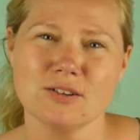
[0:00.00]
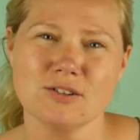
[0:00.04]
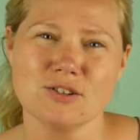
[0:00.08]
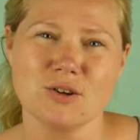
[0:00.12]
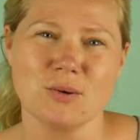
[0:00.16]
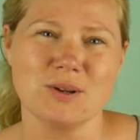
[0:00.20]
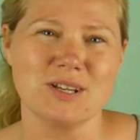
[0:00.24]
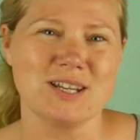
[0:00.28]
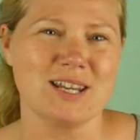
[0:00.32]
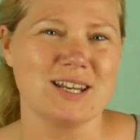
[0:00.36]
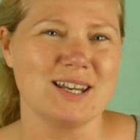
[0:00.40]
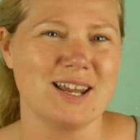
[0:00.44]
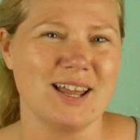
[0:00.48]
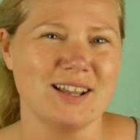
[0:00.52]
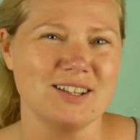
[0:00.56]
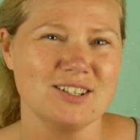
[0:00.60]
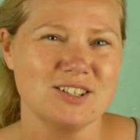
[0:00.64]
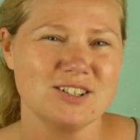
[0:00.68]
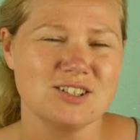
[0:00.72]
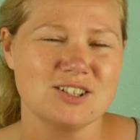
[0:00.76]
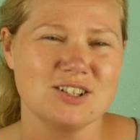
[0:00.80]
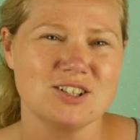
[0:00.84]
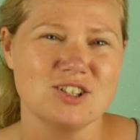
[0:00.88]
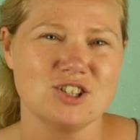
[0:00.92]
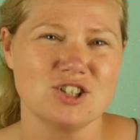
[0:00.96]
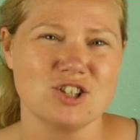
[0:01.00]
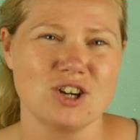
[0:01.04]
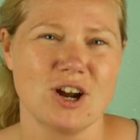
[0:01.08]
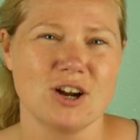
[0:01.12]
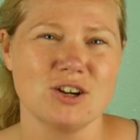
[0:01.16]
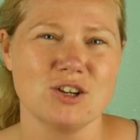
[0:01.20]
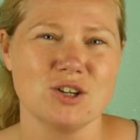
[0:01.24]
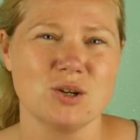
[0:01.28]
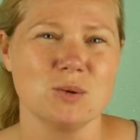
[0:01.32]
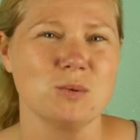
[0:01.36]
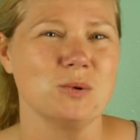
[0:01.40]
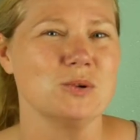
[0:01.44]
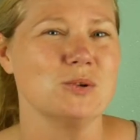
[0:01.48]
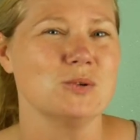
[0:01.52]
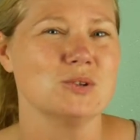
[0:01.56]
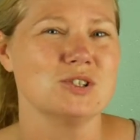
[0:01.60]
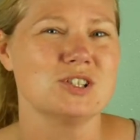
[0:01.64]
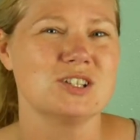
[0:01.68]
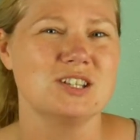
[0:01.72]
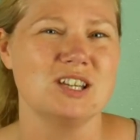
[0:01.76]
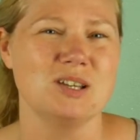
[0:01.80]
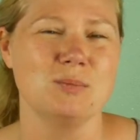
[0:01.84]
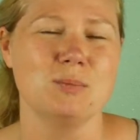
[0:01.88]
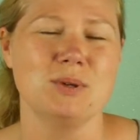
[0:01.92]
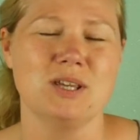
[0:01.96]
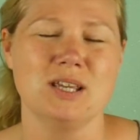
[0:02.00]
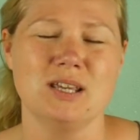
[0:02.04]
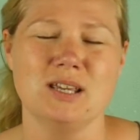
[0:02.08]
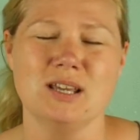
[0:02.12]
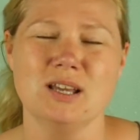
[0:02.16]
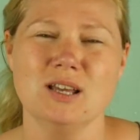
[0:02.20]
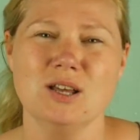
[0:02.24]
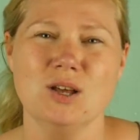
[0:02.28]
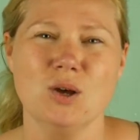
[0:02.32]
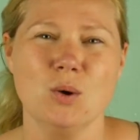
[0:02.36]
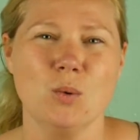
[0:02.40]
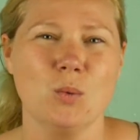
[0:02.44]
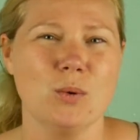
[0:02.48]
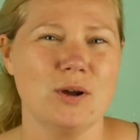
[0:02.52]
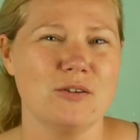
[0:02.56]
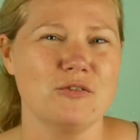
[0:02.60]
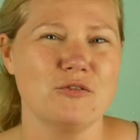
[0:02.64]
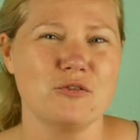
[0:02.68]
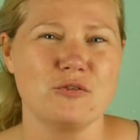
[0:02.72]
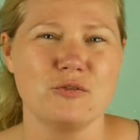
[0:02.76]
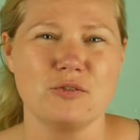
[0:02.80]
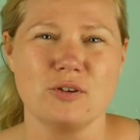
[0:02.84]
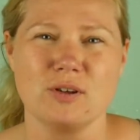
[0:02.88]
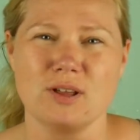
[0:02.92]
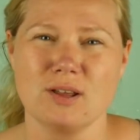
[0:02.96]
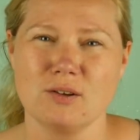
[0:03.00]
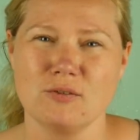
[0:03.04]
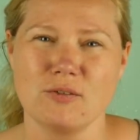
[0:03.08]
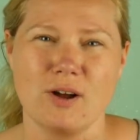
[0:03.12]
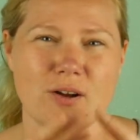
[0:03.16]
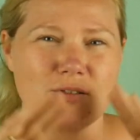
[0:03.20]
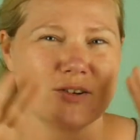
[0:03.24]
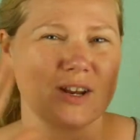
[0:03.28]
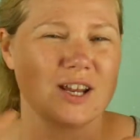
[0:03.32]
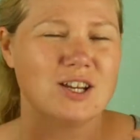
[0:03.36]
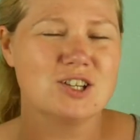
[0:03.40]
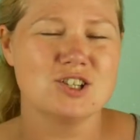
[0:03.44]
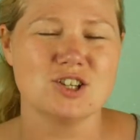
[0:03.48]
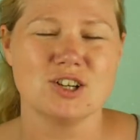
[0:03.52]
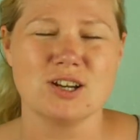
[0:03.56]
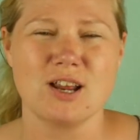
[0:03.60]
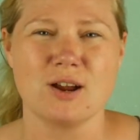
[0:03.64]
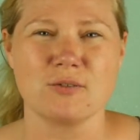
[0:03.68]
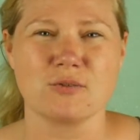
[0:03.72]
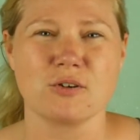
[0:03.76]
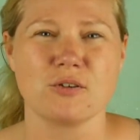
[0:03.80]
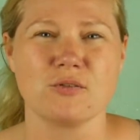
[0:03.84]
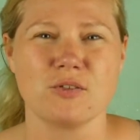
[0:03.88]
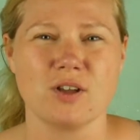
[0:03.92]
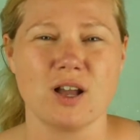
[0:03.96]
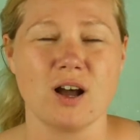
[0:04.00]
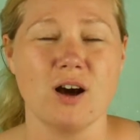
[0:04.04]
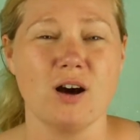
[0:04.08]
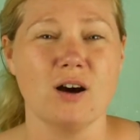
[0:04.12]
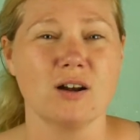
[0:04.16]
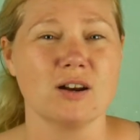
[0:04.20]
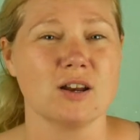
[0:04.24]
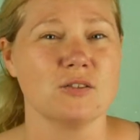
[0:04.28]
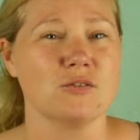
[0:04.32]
So in the next shot you will see me with foundation, everything on.